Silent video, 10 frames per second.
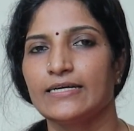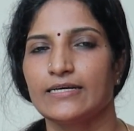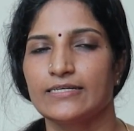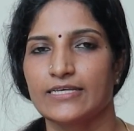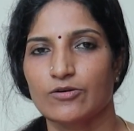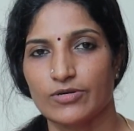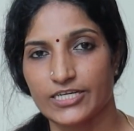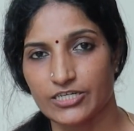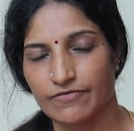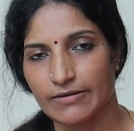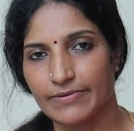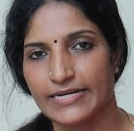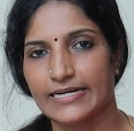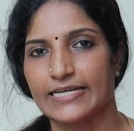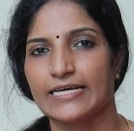circulation will be
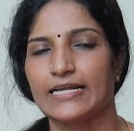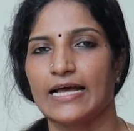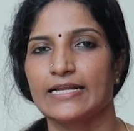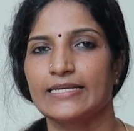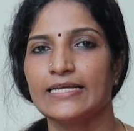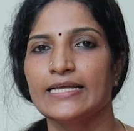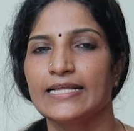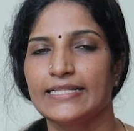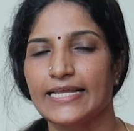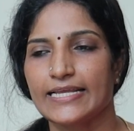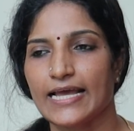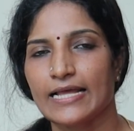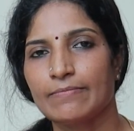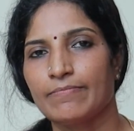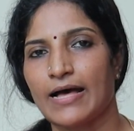clear, and they
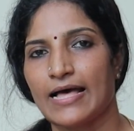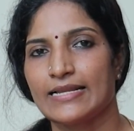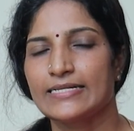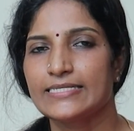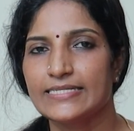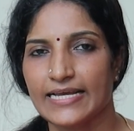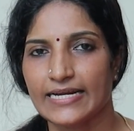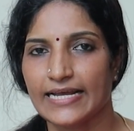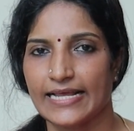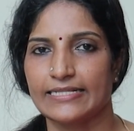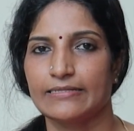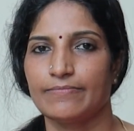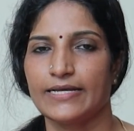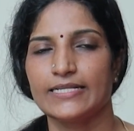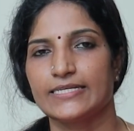can balance their health
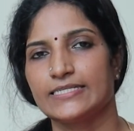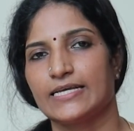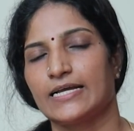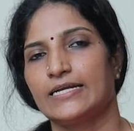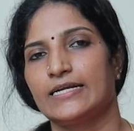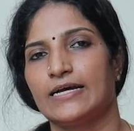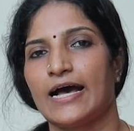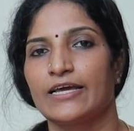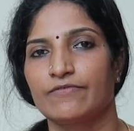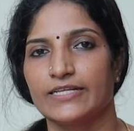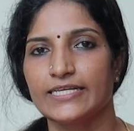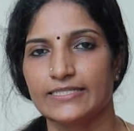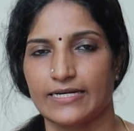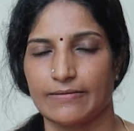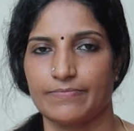by these Ayurvedic
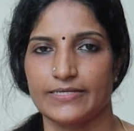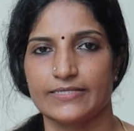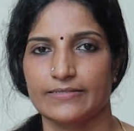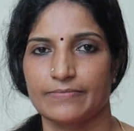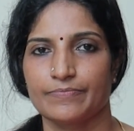therapies.